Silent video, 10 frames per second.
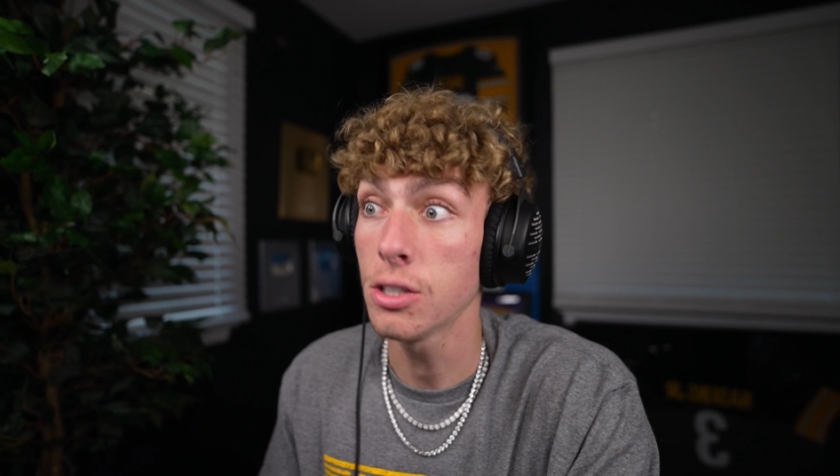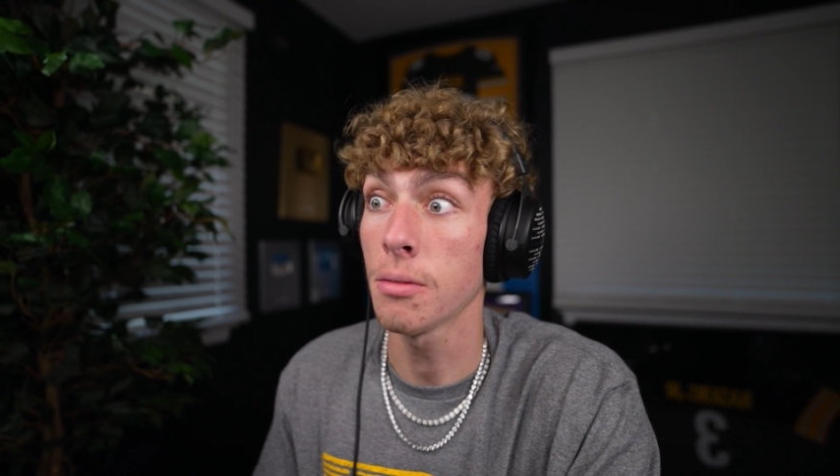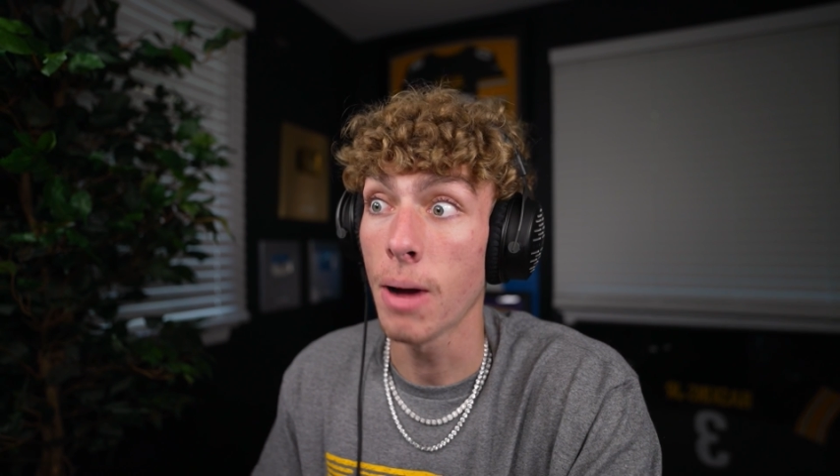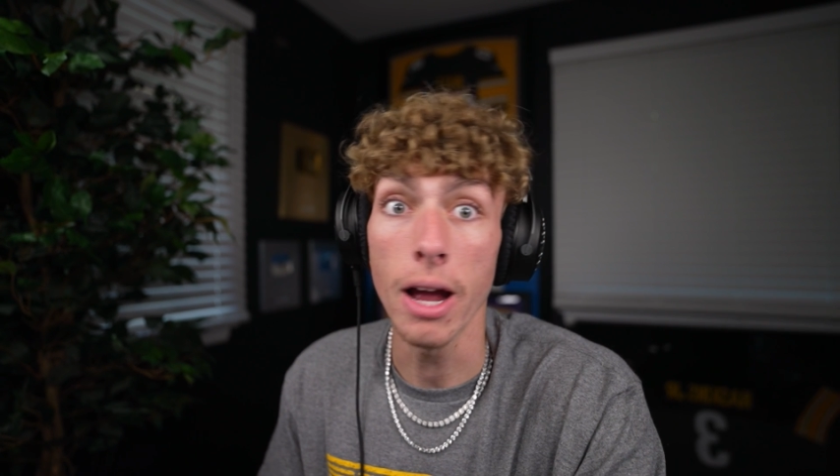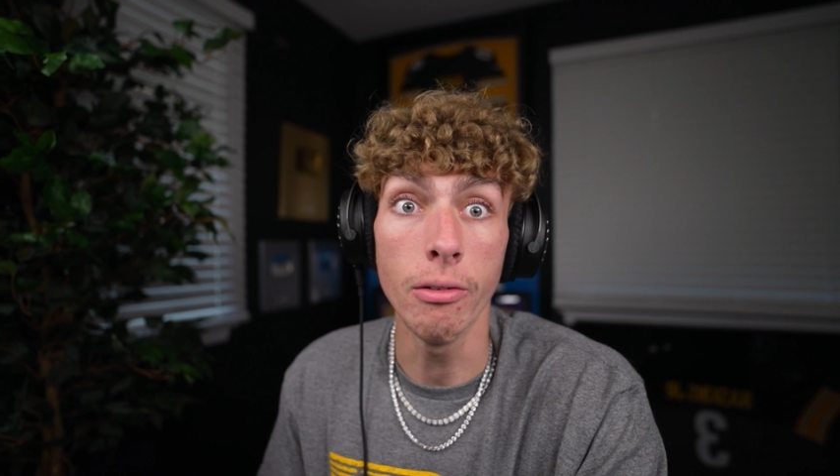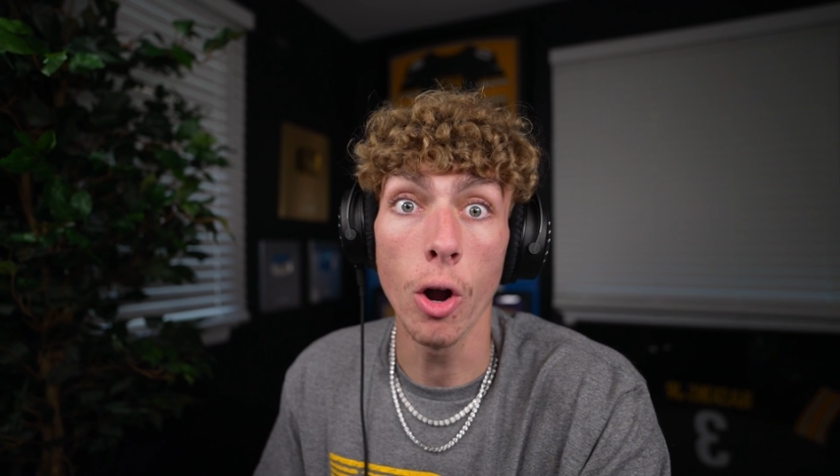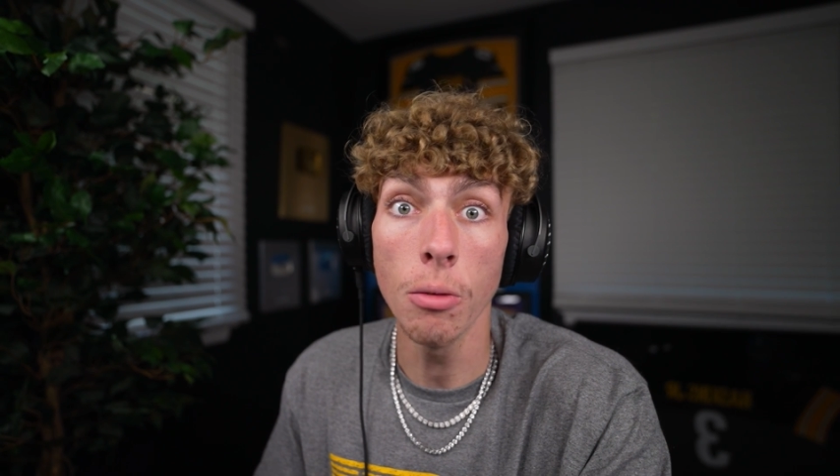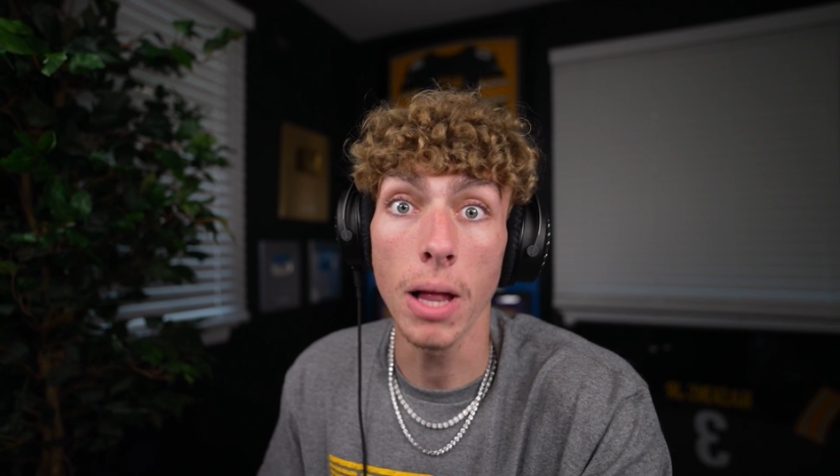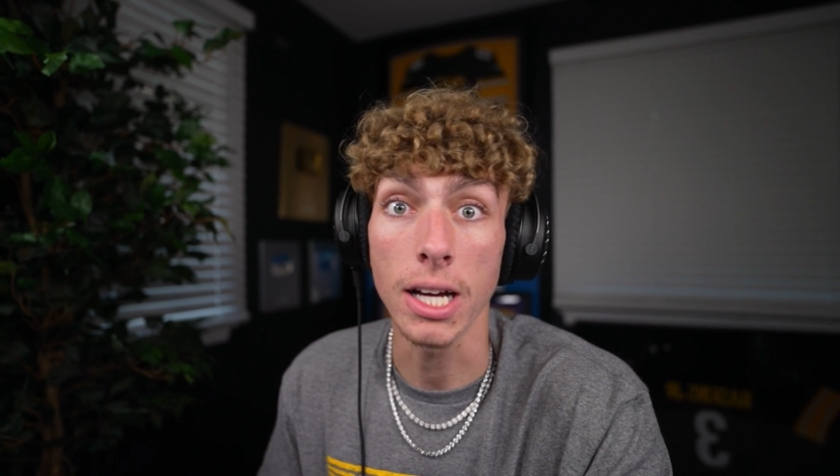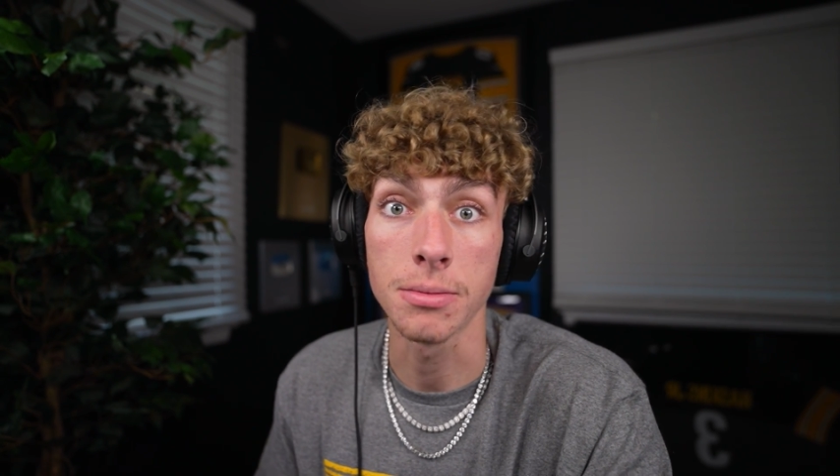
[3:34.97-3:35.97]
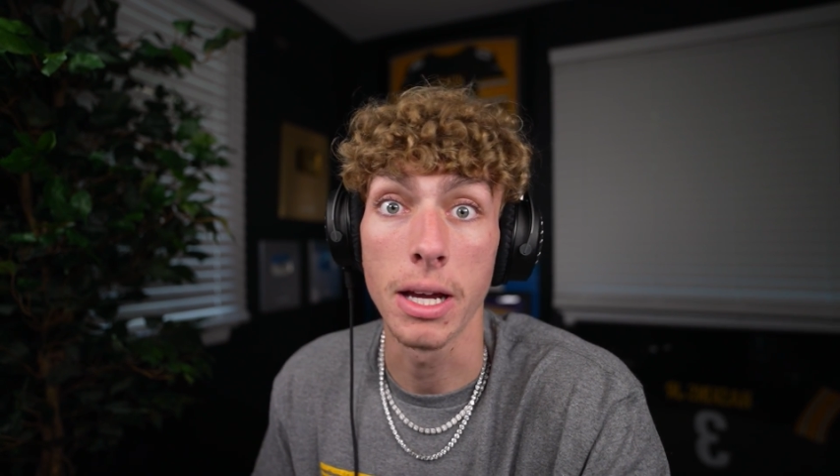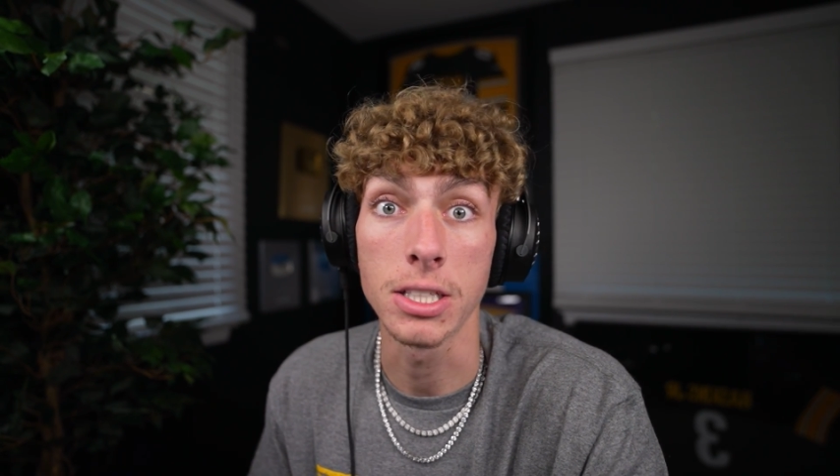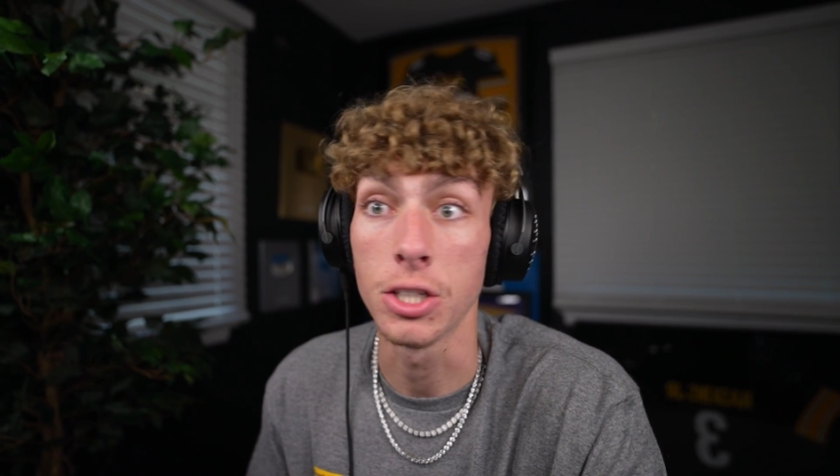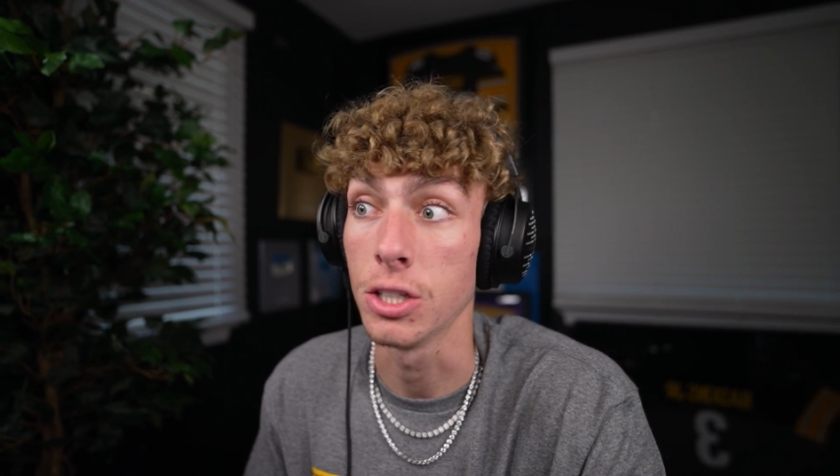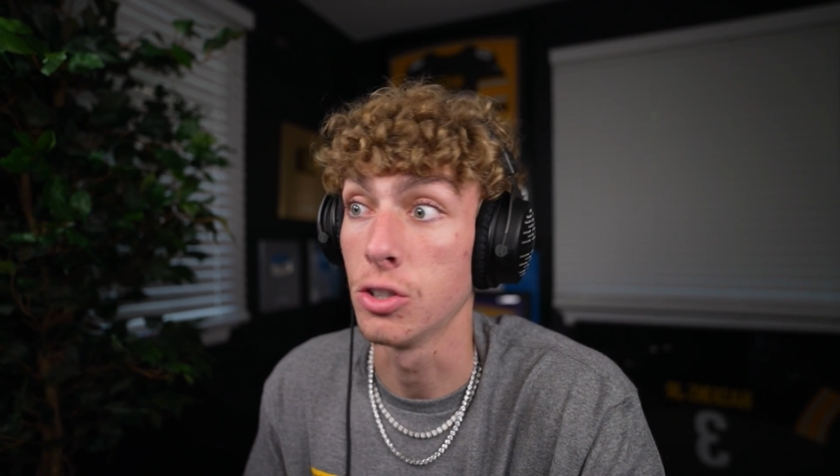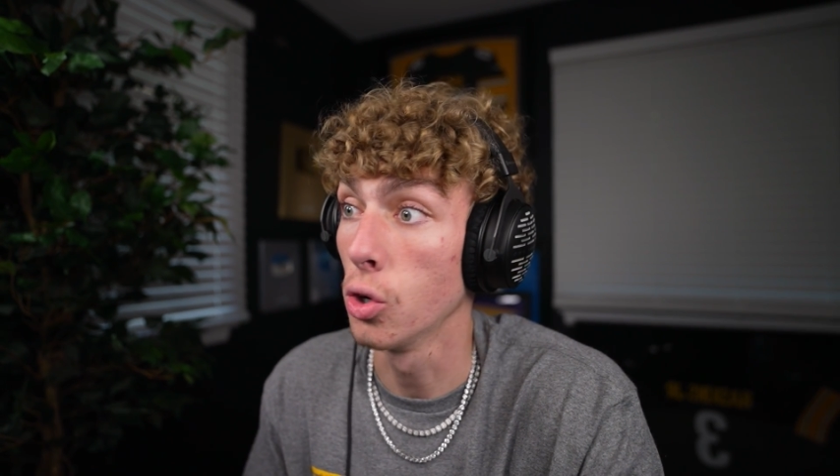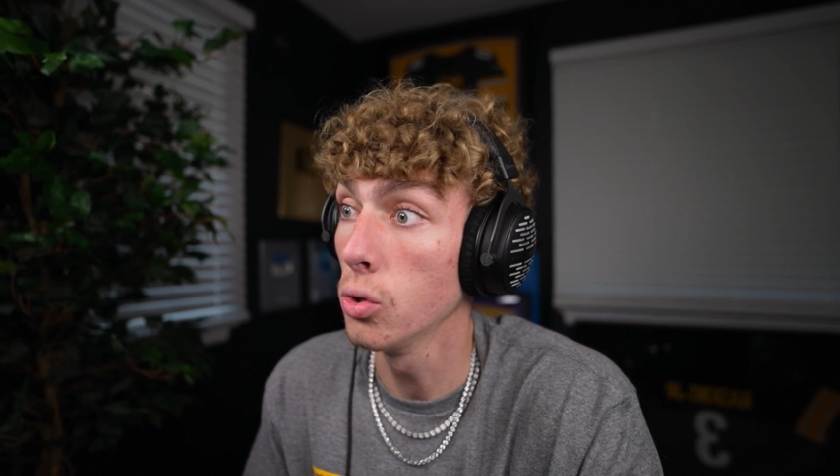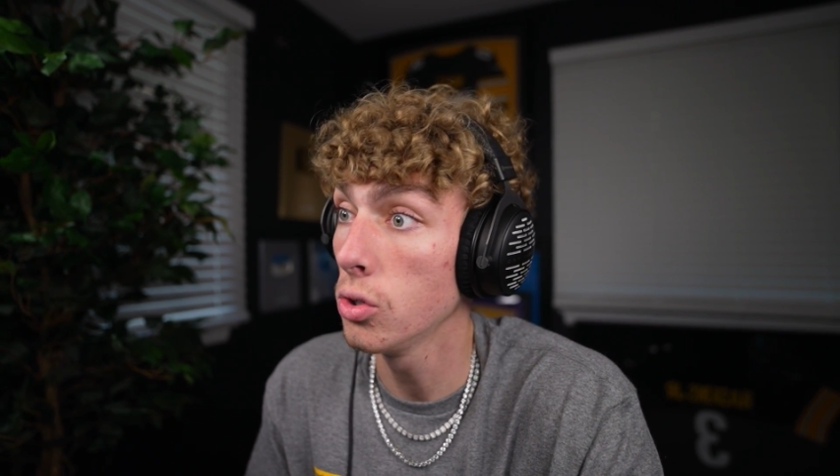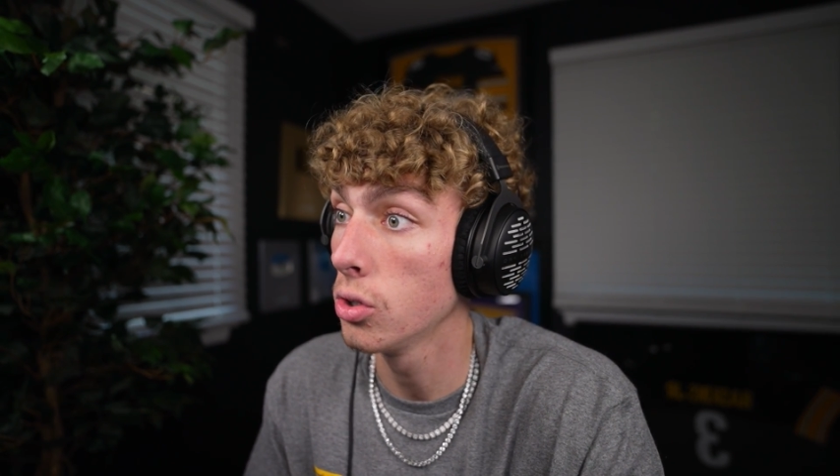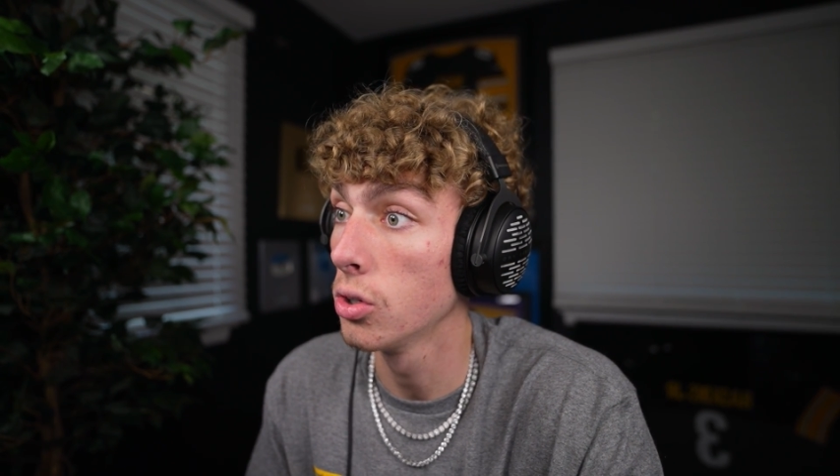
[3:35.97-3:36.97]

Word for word: are my Roblox messages, dude.